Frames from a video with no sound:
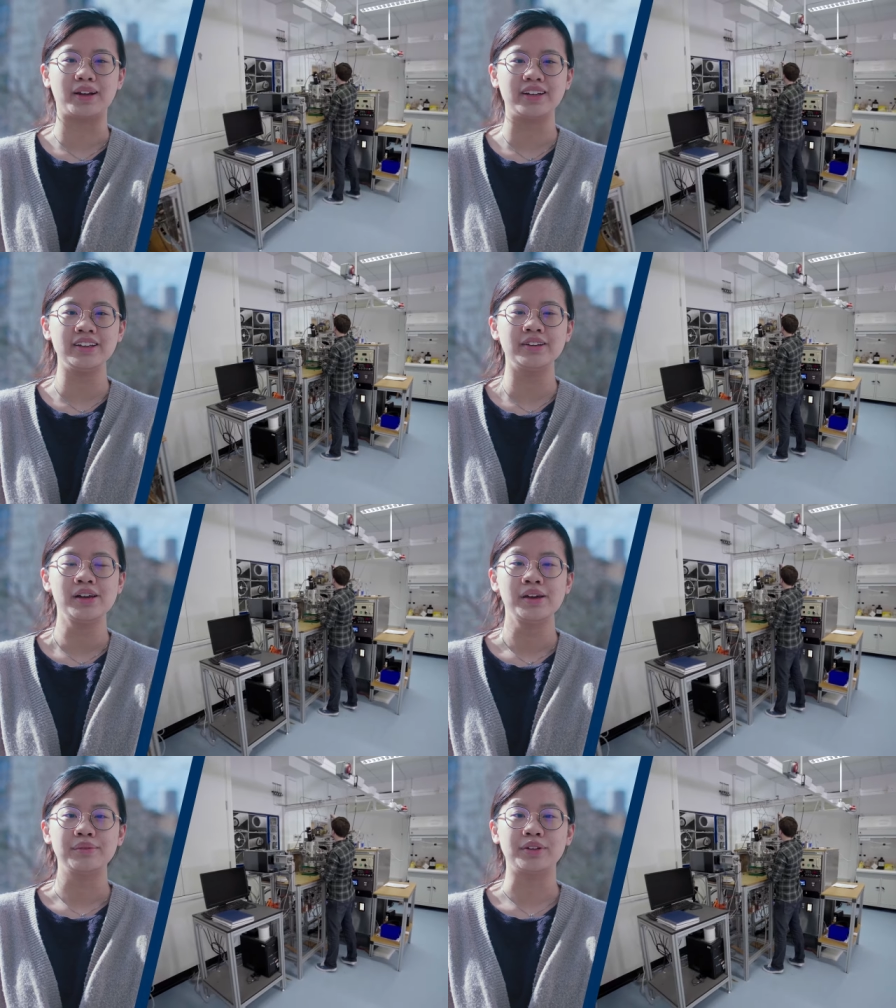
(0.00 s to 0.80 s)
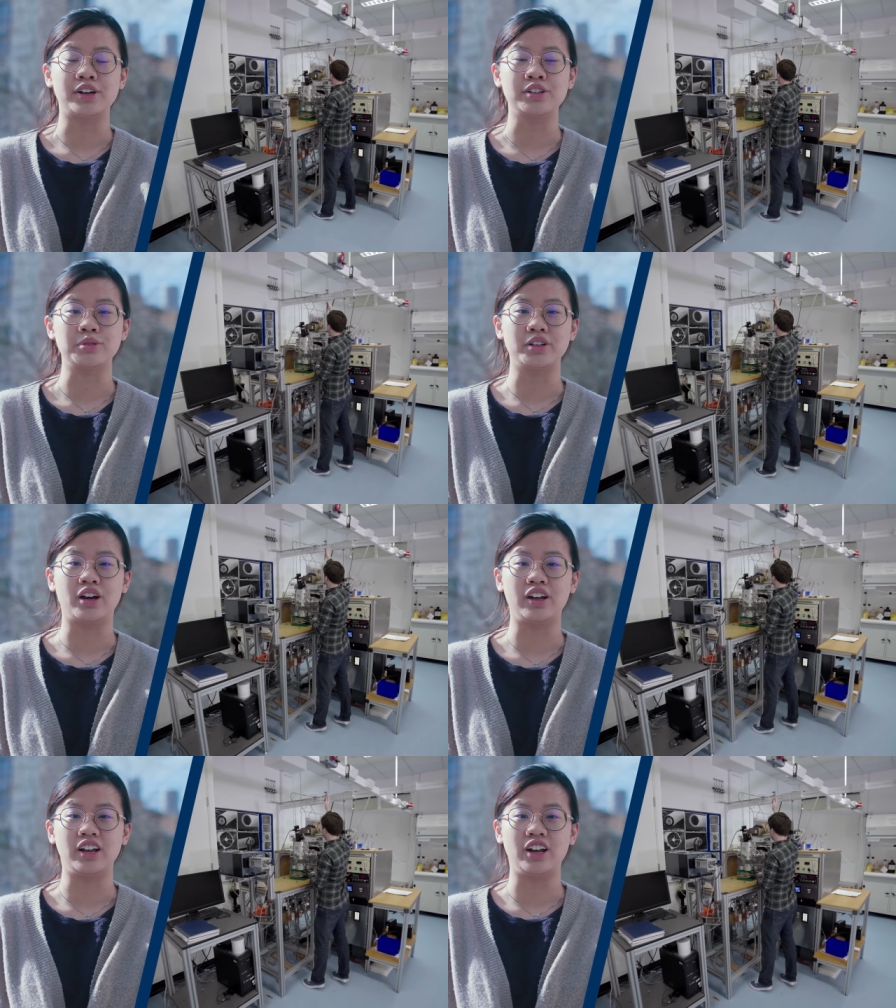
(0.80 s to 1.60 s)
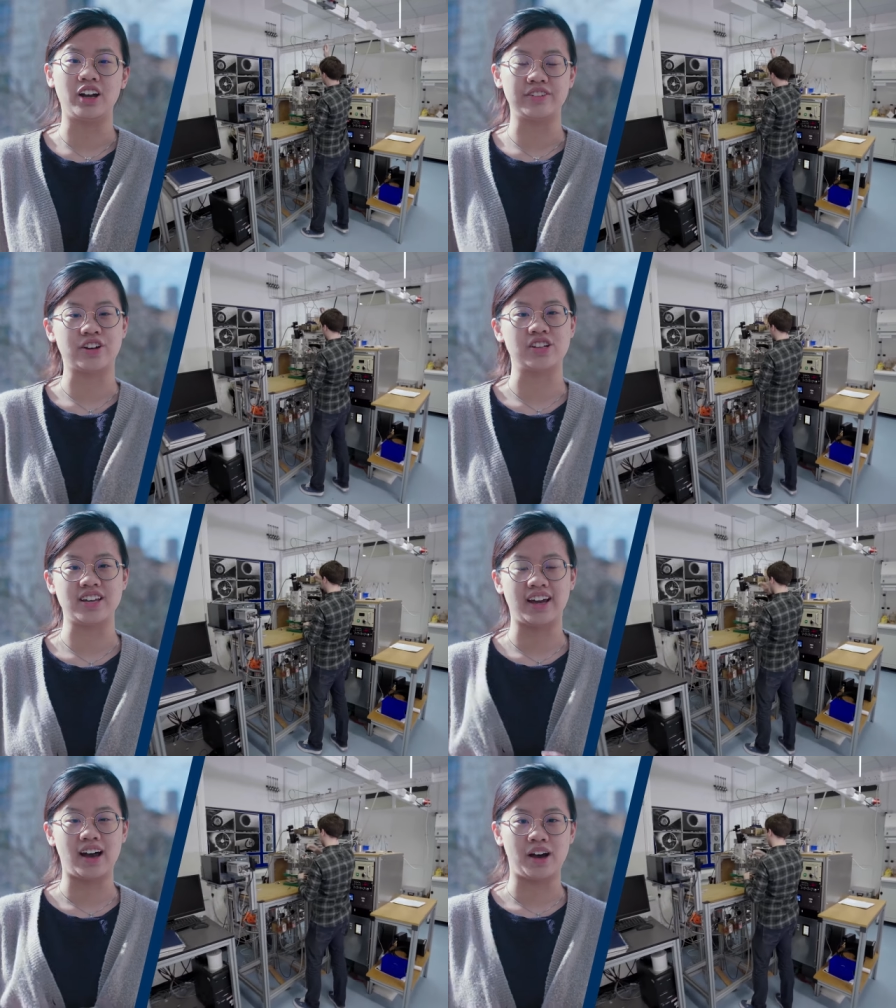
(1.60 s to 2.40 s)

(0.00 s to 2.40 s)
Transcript: money because we got a lot of contact